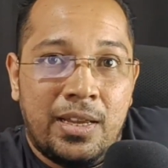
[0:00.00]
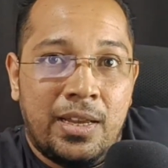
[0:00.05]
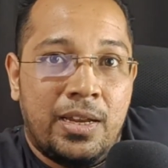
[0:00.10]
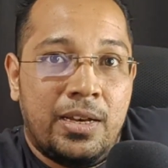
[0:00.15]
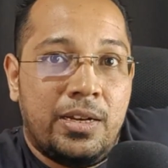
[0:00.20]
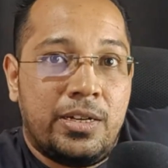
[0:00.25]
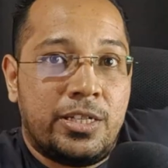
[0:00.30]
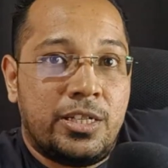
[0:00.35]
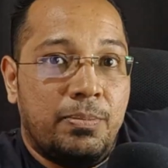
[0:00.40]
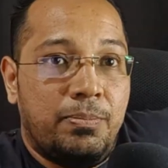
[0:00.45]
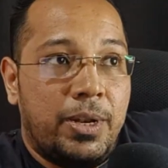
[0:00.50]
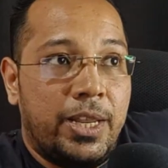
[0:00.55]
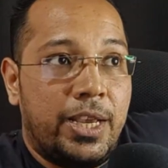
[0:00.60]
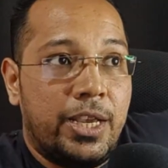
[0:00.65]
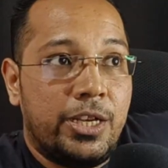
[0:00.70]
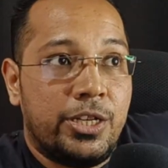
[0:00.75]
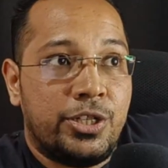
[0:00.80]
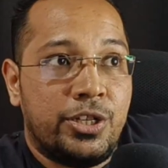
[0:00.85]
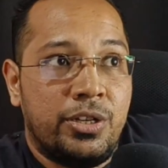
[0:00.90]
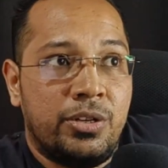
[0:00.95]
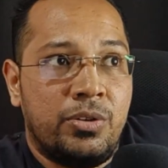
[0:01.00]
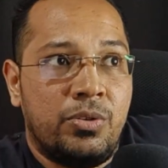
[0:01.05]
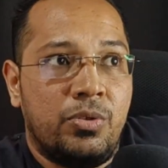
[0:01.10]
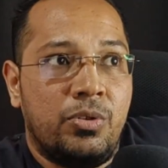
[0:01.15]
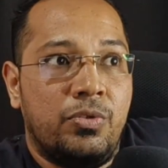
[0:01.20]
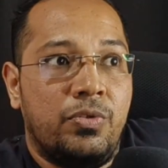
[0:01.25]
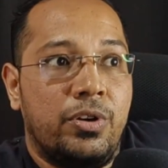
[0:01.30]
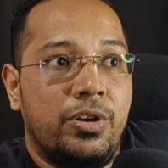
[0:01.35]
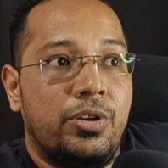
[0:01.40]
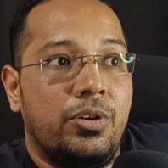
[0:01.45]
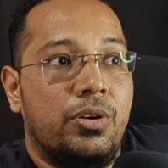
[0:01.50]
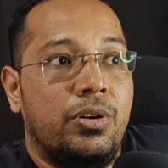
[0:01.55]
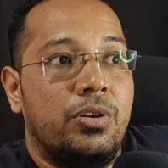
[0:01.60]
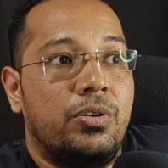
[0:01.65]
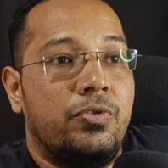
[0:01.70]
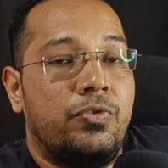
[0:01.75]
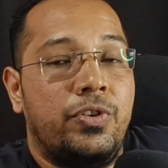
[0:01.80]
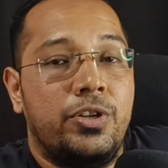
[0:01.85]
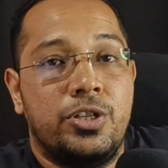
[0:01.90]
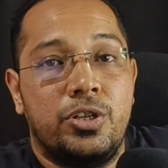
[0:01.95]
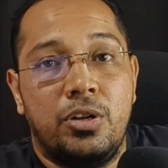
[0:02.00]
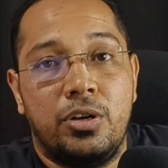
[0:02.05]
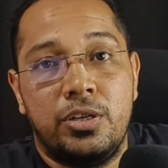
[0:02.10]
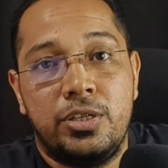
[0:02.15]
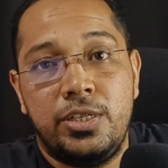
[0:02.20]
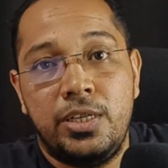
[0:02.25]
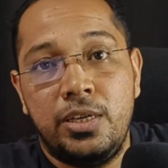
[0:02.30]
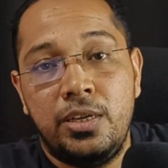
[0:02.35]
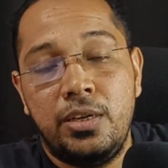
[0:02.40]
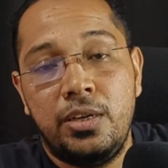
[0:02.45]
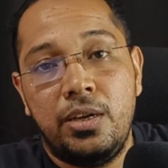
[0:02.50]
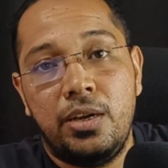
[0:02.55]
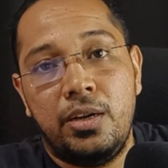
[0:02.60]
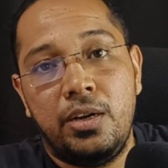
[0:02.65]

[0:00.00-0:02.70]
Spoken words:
and its implication over your physiology,